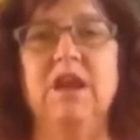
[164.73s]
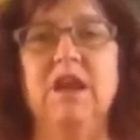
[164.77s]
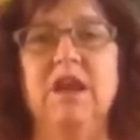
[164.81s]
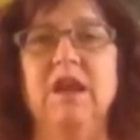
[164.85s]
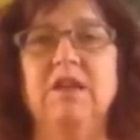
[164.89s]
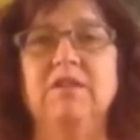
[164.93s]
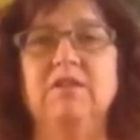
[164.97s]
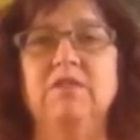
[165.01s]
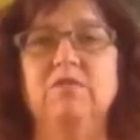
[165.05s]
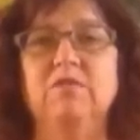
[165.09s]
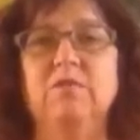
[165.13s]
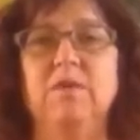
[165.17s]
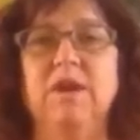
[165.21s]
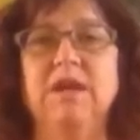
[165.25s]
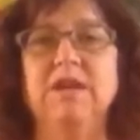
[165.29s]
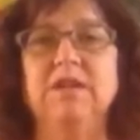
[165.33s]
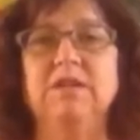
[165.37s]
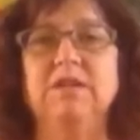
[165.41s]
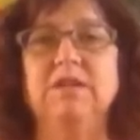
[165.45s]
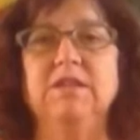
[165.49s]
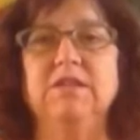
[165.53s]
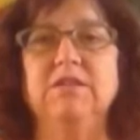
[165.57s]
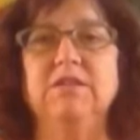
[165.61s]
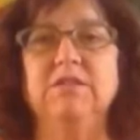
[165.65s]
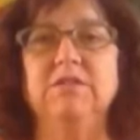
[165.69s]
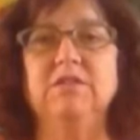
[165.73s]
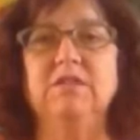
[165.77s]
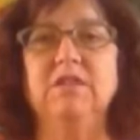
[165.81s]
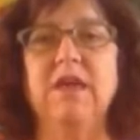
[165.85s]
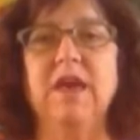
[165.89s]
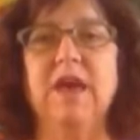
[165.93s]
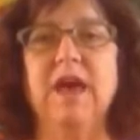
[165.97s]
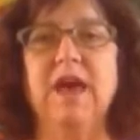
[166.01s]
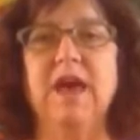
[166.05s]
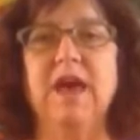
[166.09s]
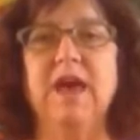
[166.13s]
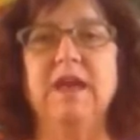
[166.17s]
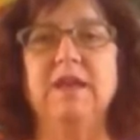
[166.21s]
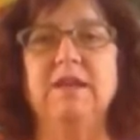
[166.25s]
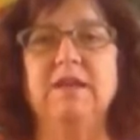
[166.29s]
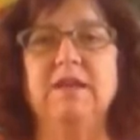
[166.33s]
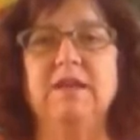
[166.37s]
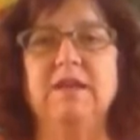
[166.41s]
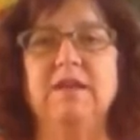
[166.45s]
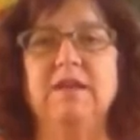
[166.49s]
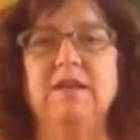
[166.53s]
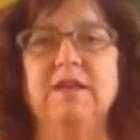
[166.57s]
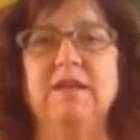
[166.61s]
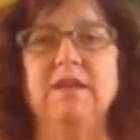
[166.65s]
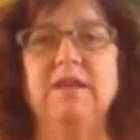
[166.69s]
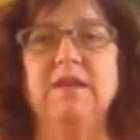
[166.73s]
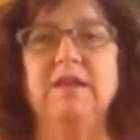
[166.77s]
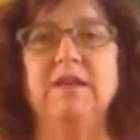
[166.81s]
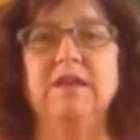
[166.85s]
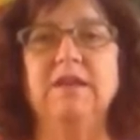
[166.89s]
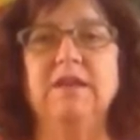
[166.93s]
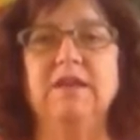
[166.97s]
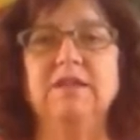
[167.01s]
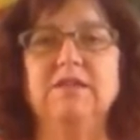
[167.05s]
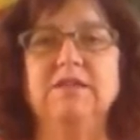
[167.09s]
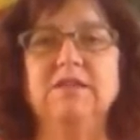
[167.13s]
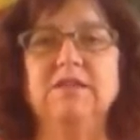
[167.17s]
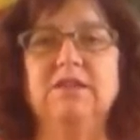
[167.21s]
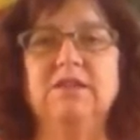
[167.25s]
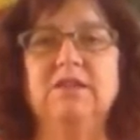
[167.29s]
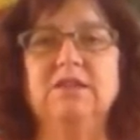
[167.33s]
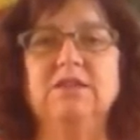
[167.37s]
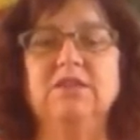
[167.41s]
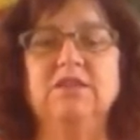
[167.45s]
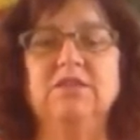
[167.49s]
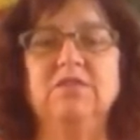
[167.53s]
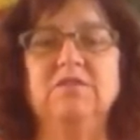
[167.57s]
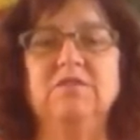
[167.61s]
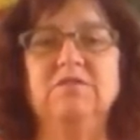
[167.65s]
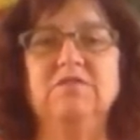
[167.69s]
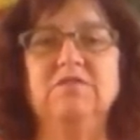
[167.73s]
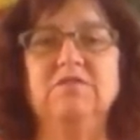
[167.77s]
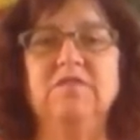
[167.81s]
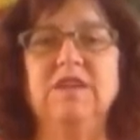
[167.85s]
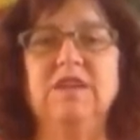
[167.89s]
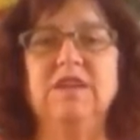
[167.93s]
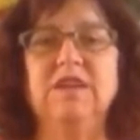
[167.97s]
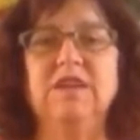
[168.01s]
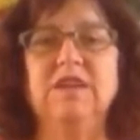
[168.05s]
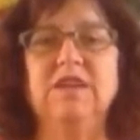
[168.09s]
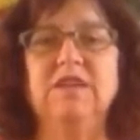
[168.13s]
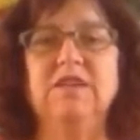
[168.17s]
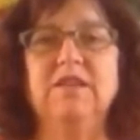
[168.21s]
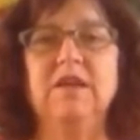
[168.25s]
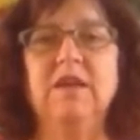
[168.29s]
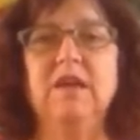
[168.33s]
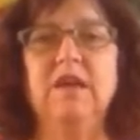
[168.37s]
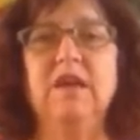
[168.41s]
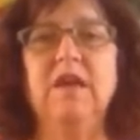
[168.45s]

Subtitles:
And the way to do that is to feel